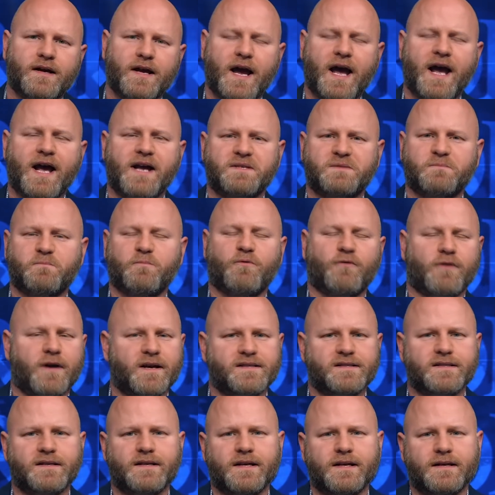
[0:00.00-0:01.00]
as
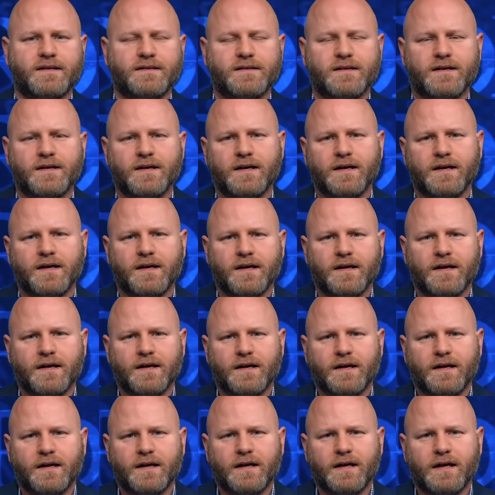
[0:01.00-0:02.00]
president."
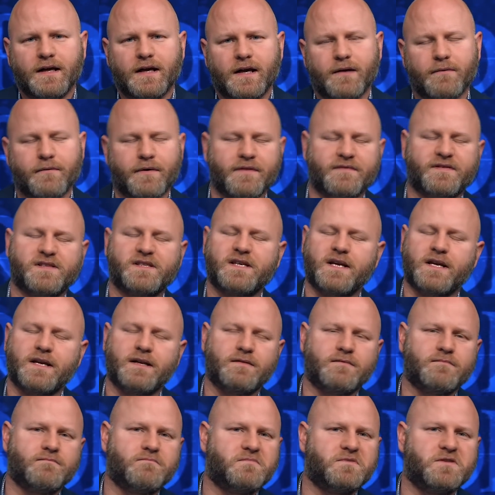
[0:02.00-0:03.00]
Yeah, we've
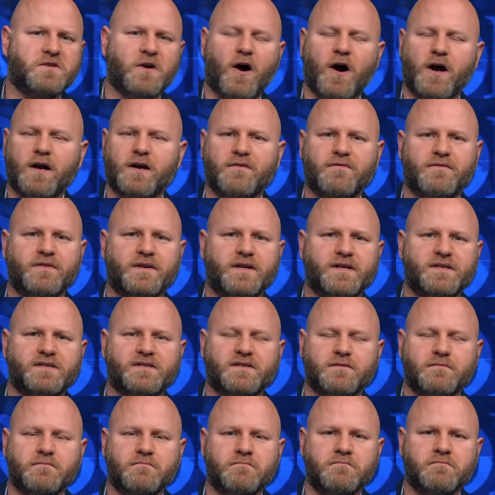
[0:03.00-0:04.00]
seen talk of
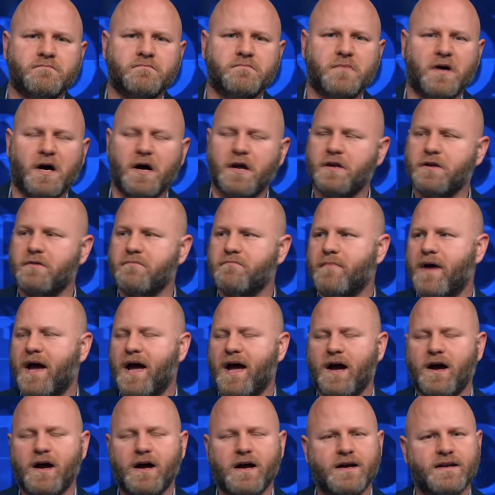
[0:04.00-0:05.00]
this in other
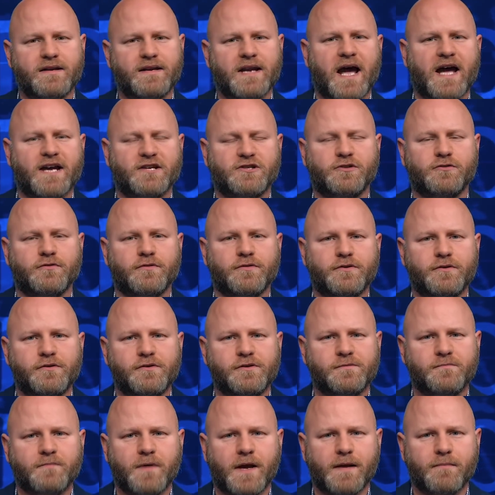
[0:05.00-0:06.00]
national
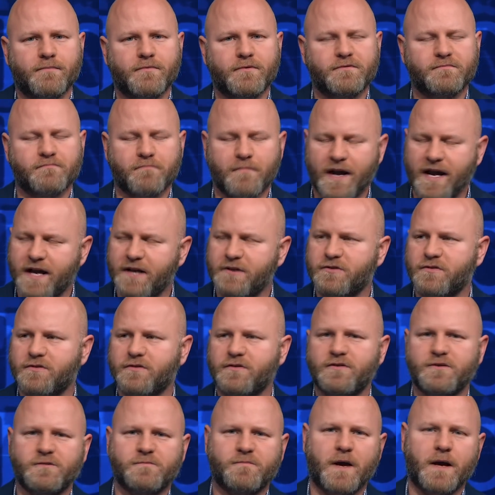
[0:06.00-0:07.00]
newspapers, major
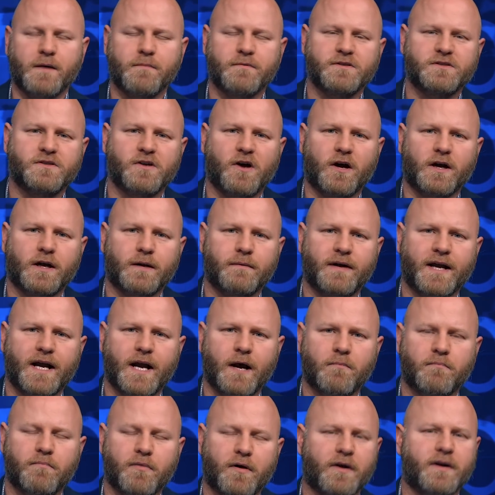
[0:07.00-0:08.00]
newspapers, talking about
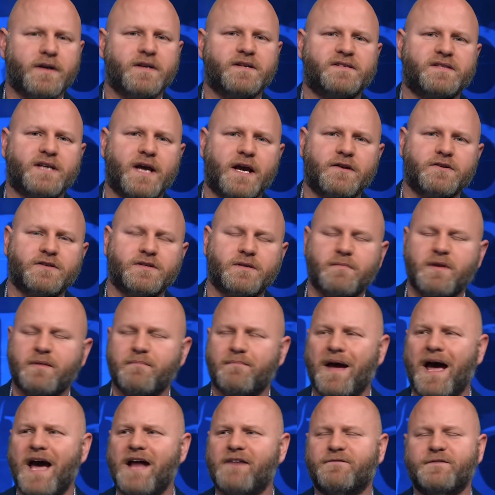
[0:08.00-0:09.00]
how Bernie Sanders can be
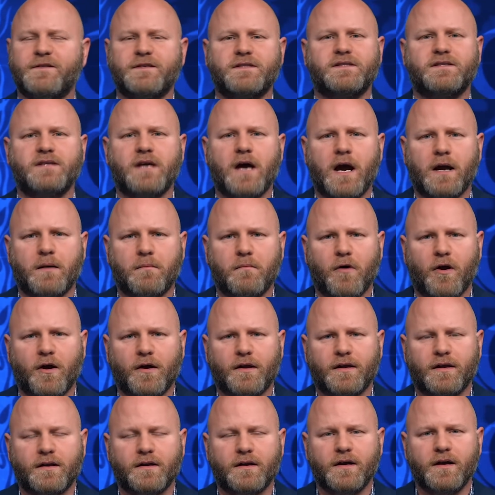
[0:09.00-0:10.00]
bad for the stock
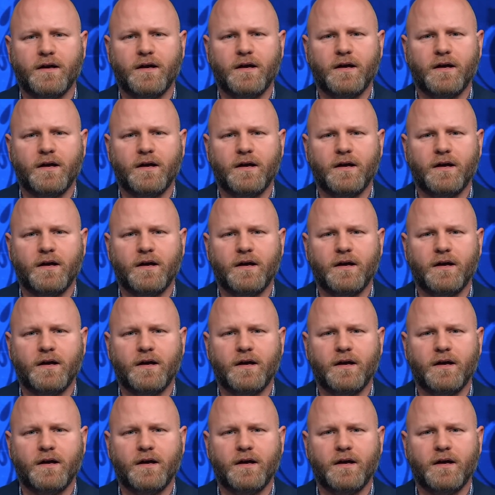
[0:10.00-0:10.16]
market.